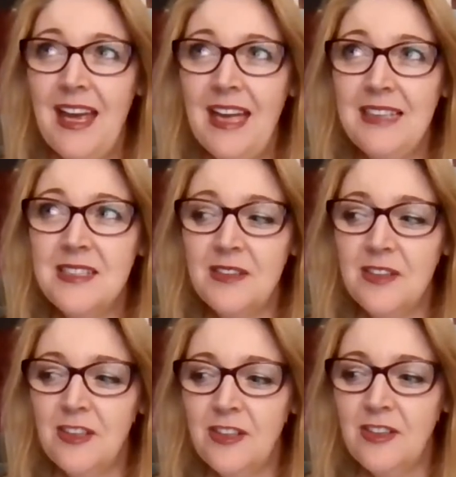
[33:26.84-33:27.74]

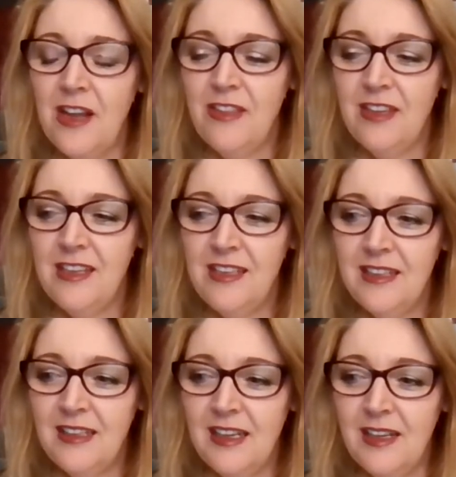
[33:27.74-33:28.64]
so I think
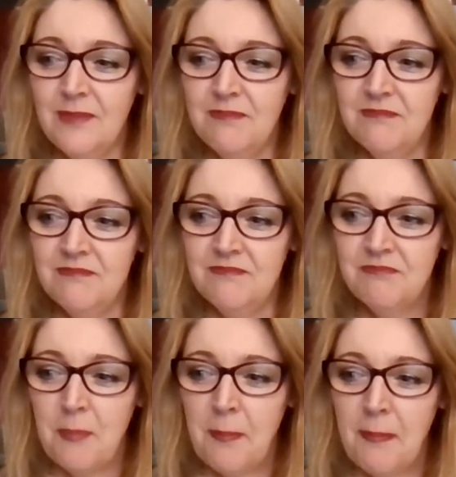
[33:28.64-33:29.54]

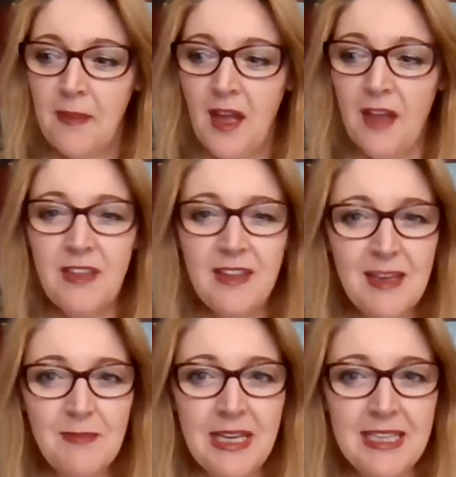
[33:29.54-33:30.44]

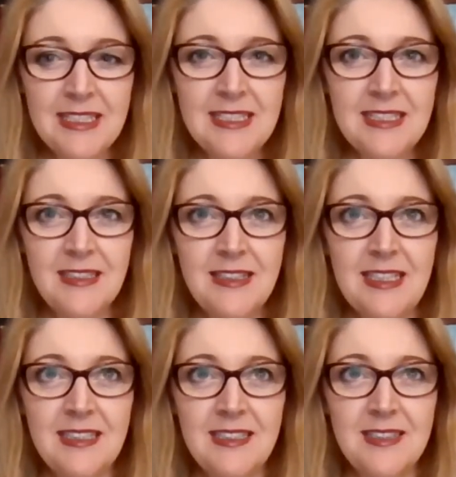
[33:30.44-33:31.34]
that makes
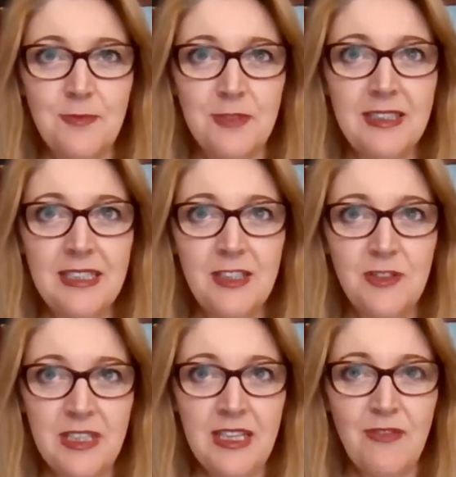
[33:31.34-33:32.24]
things really
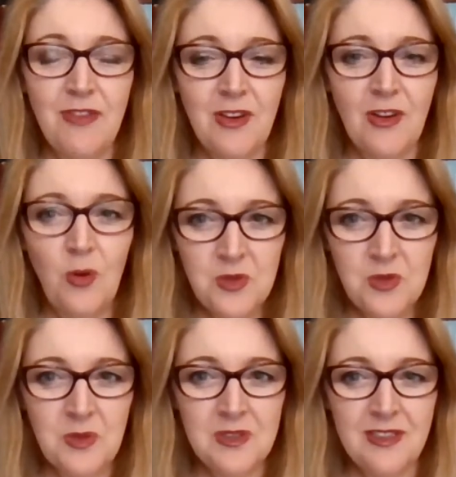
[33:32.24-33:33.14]
tricky for all
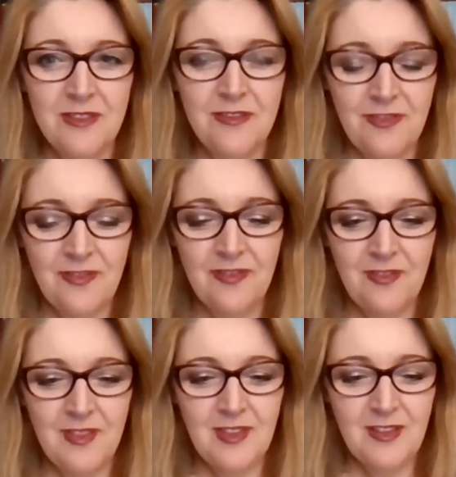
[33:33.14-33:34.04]
sorts of
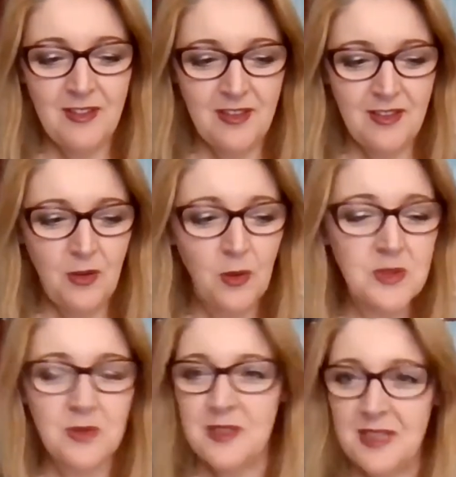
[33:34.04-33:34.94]

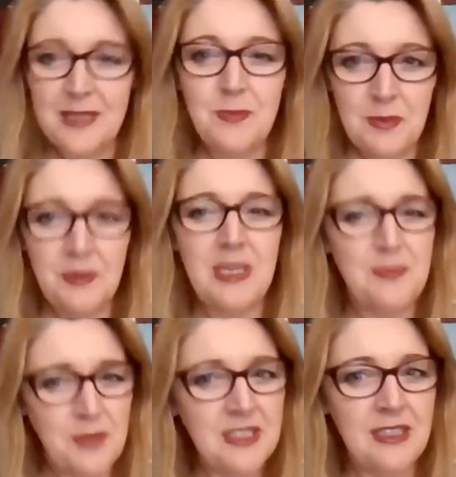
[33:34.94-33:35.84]
things, but
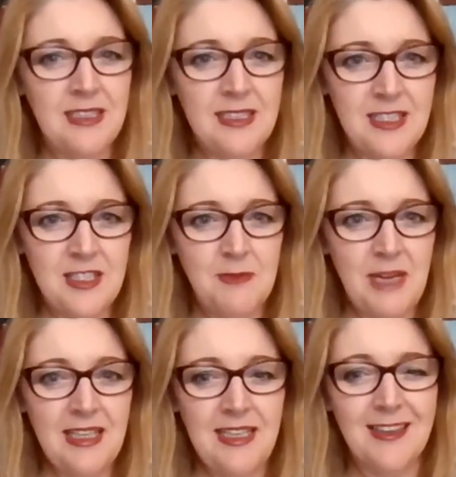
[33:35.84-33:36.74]
especially decision
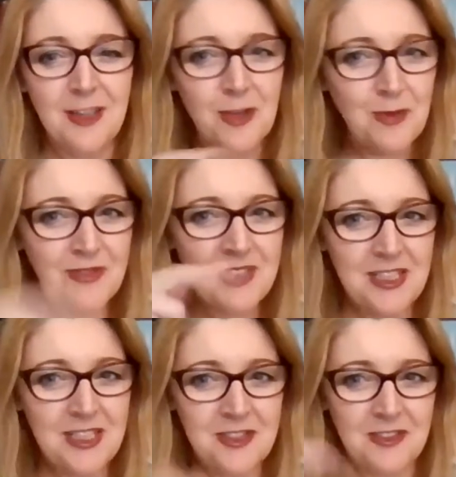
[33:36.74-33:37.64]
making. And I know we've
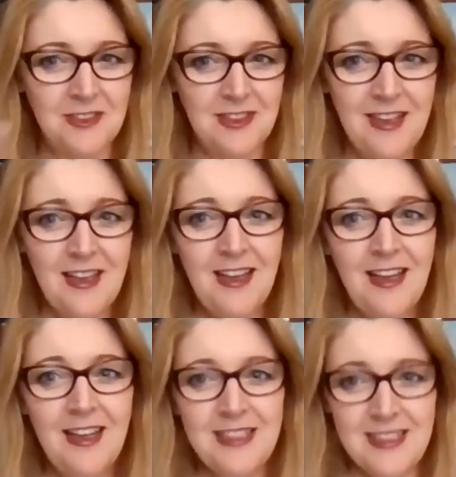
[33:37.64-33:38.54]
touched on
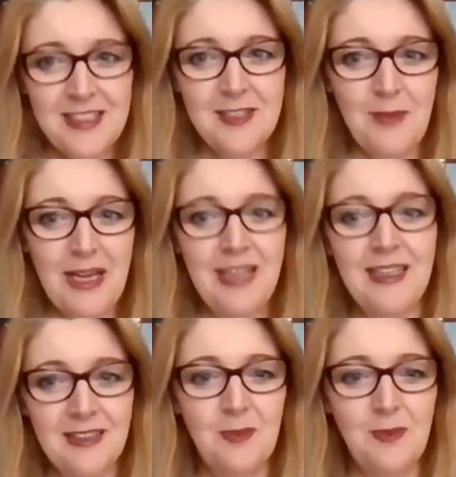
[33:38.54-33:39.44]
decision making a
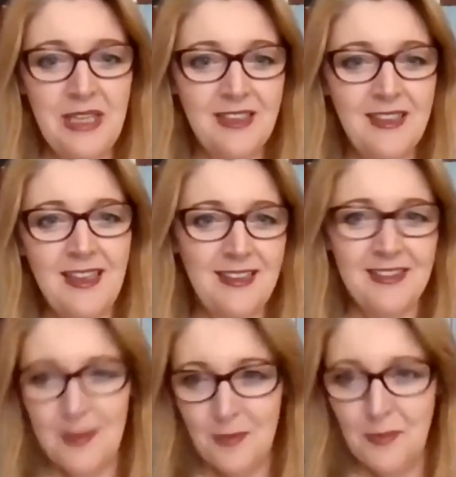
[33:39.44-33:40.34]
little bit and
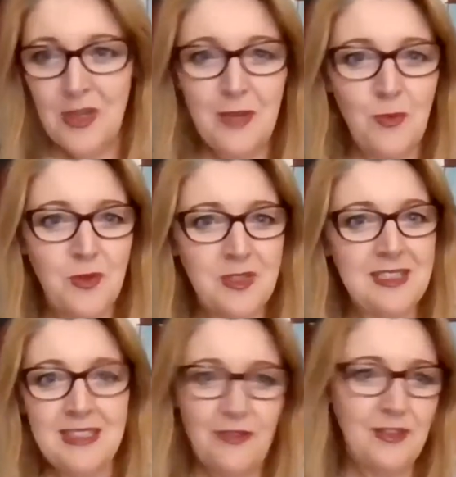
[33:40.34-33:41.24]
the murky waters and
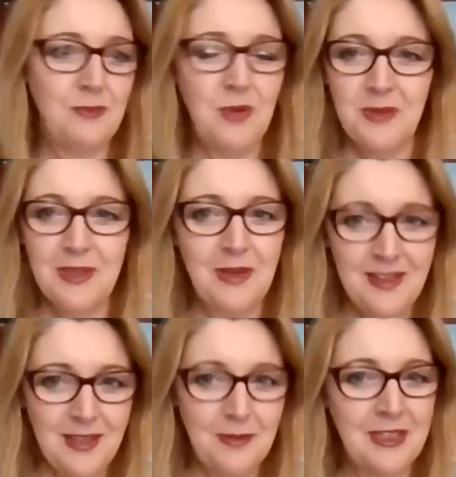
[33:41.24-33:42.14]
stuff, and I
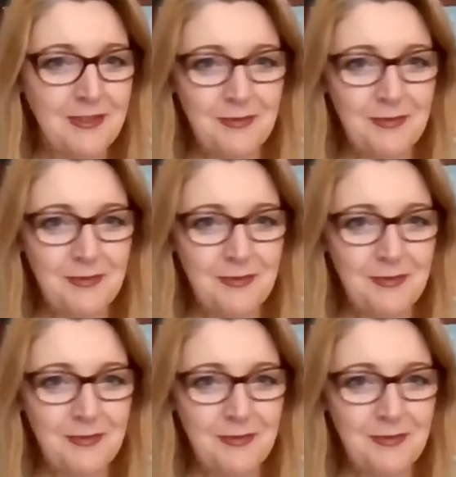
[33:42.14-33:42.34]
think we're going to